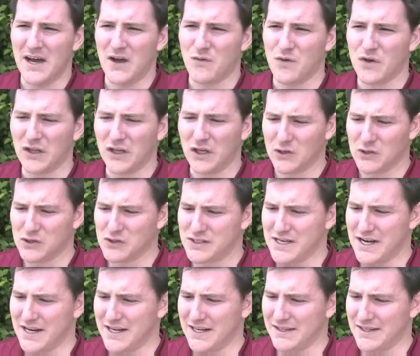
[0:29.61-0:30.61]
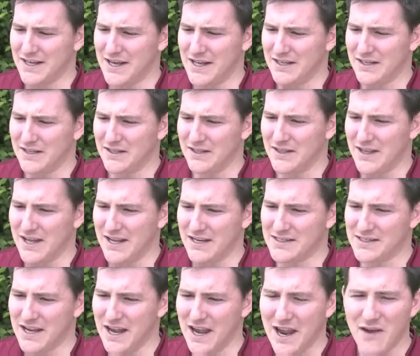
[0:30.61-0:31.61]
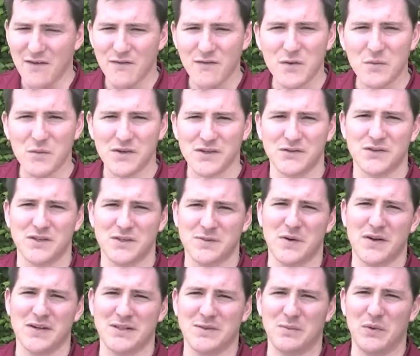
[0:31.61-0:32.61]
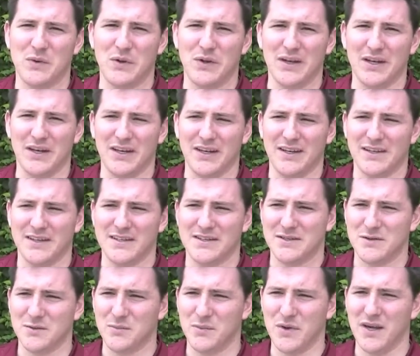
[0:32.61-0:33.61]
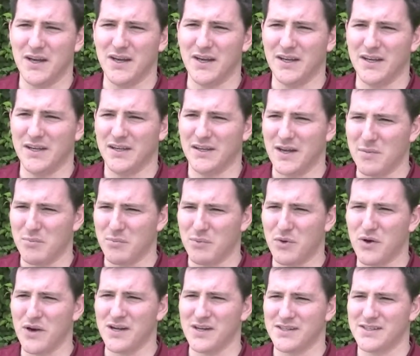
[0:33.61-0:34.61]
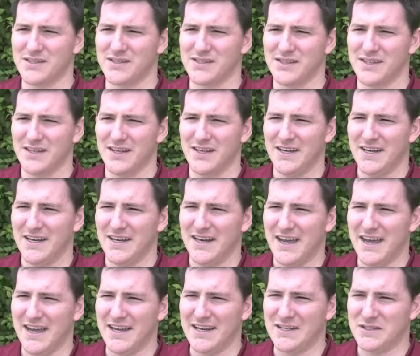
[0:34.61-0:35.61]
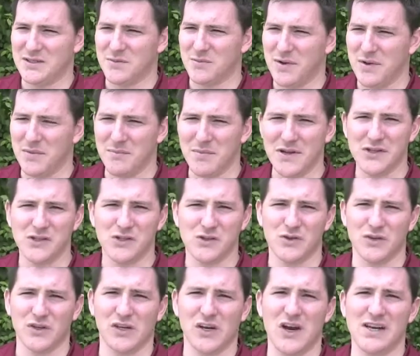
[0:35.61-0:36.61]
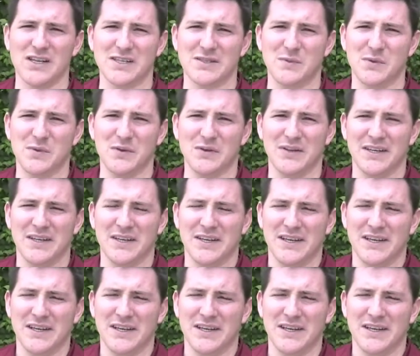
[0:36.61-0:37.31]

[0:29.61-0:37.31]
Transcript: really understanding that it's everyone's responsibility to be a priest and to be a minister of the gospel.